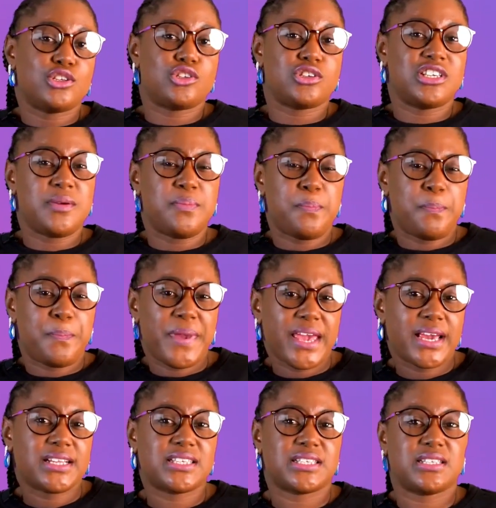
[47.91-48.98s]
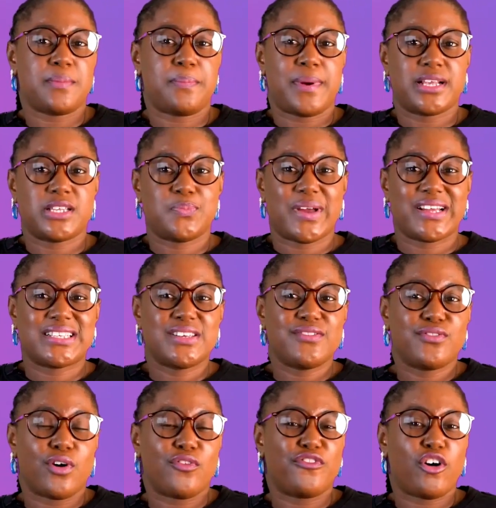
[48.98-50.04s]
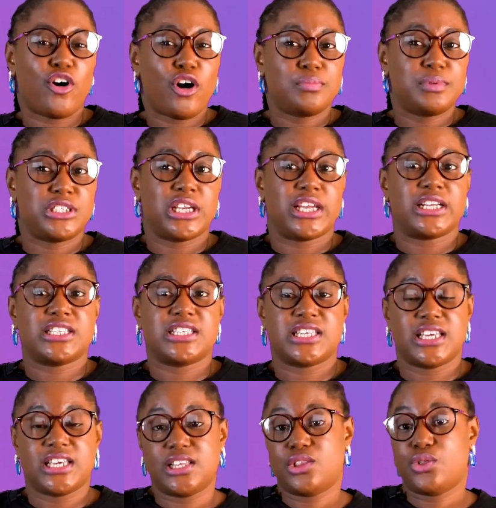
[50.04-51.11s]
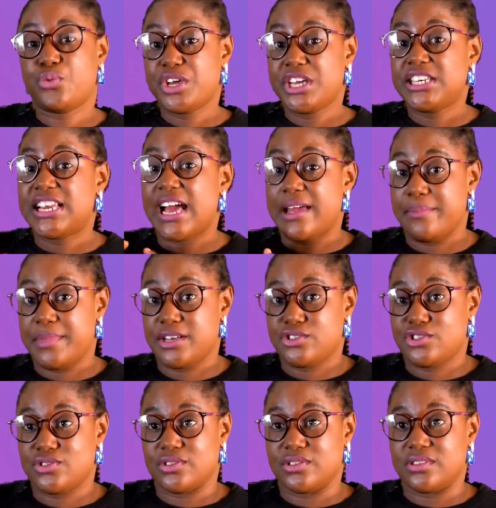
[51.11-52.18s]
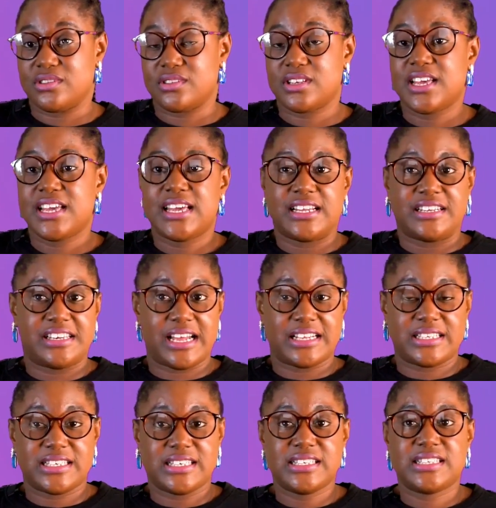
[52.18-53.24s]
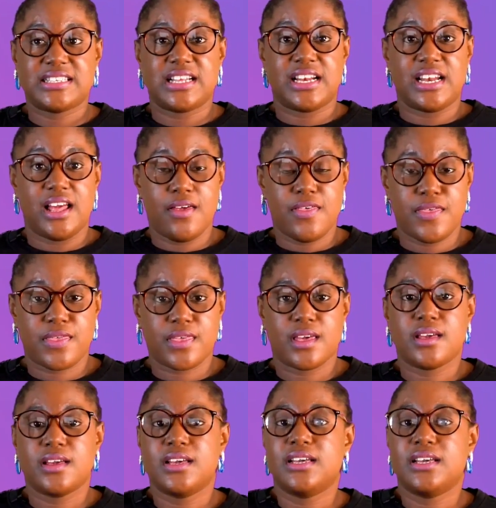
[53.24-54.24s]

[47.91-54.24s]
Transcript: to depict the perspective of objects in 3 dimensions, that is the length,